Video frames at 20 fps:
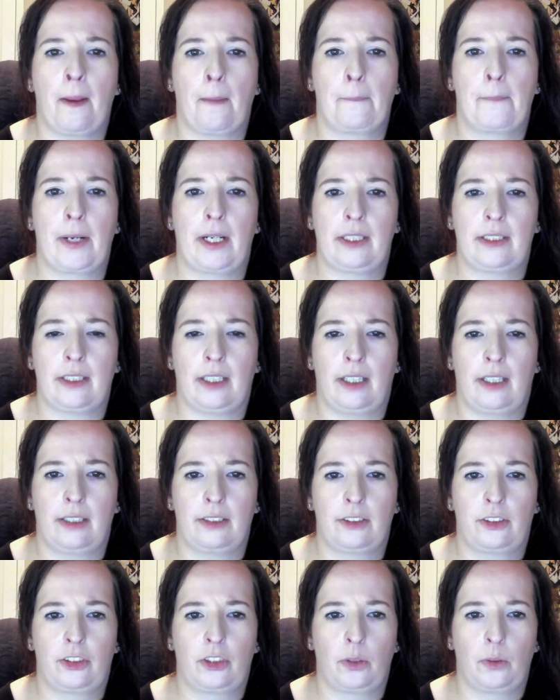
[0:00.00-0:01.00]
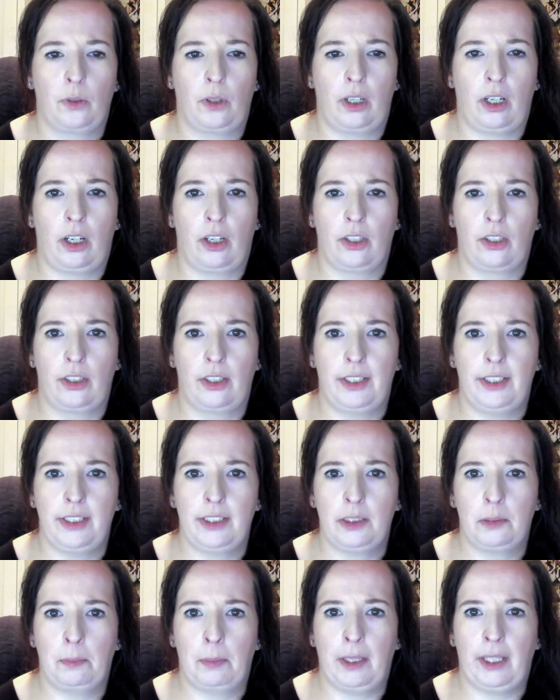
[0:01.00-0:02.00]
But so on
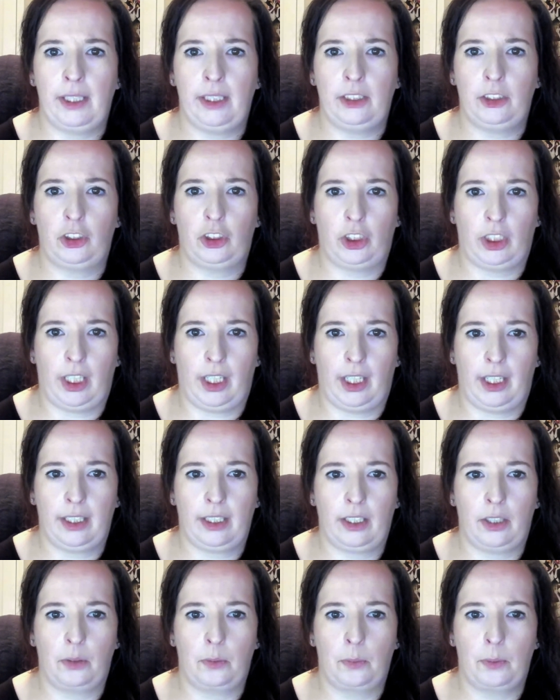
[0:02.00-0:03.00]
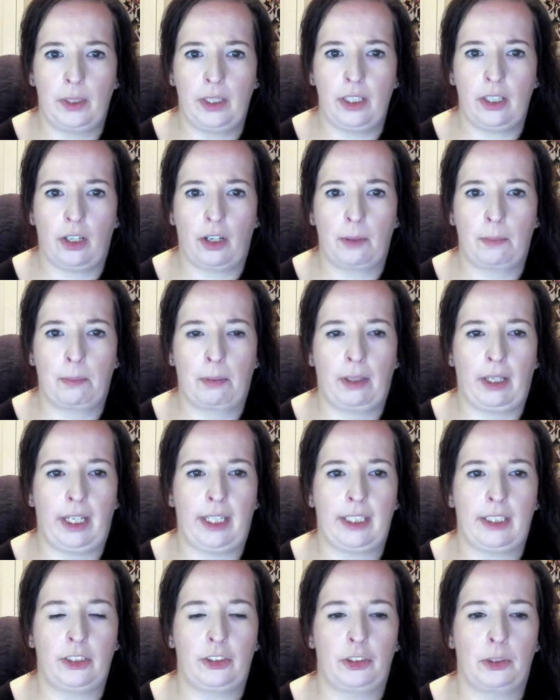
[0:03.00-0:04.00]
this paycheck, we are
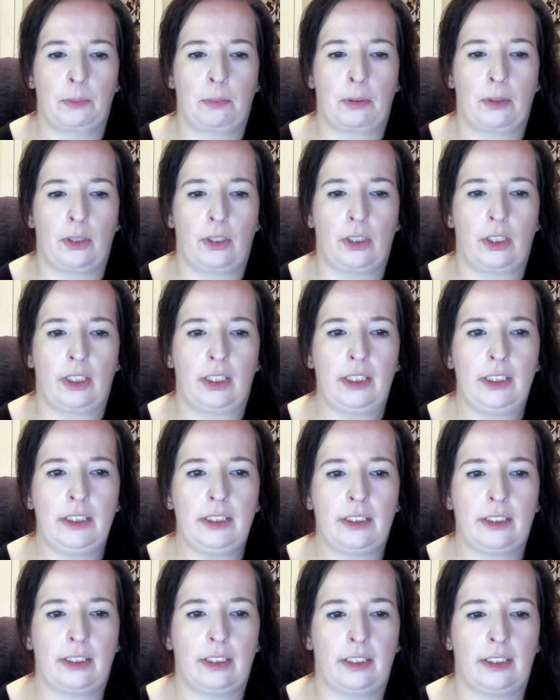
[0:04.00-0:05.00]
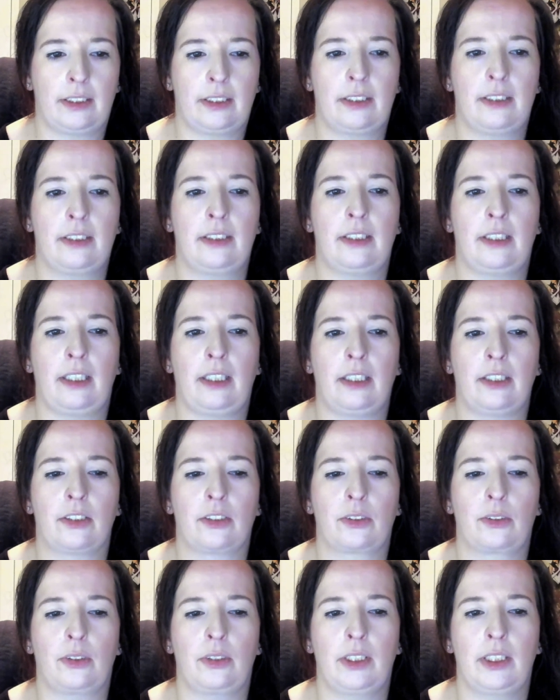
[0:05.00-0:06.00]
planning to put, let's see,
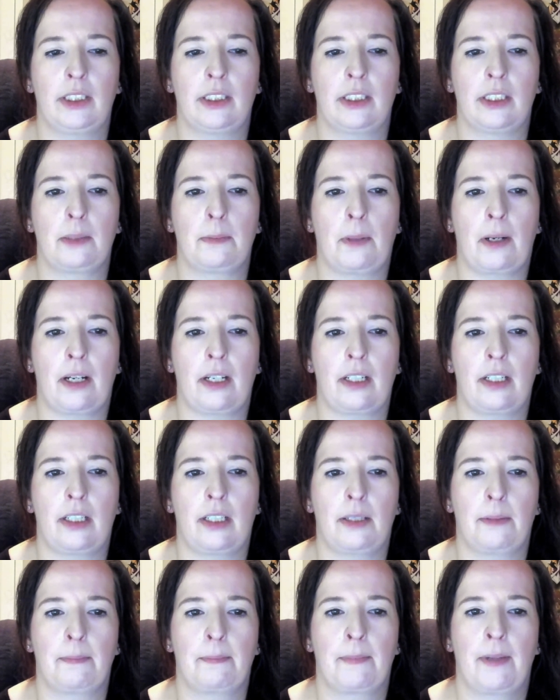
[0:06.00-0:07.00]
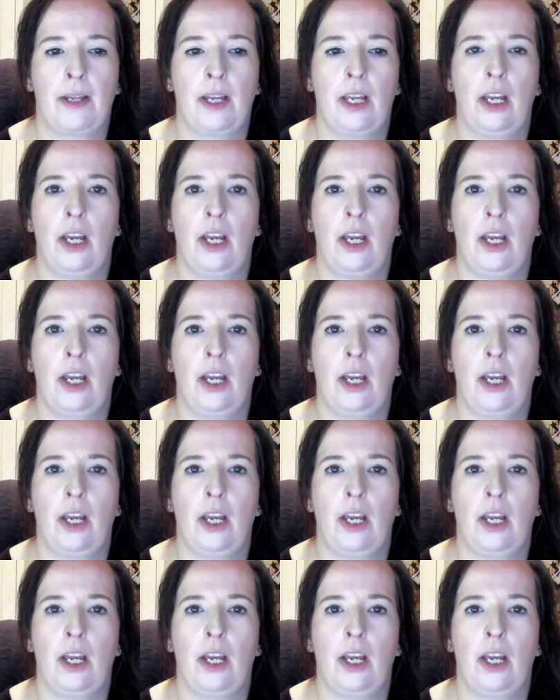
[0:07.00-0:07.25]
scroll down to the bottom.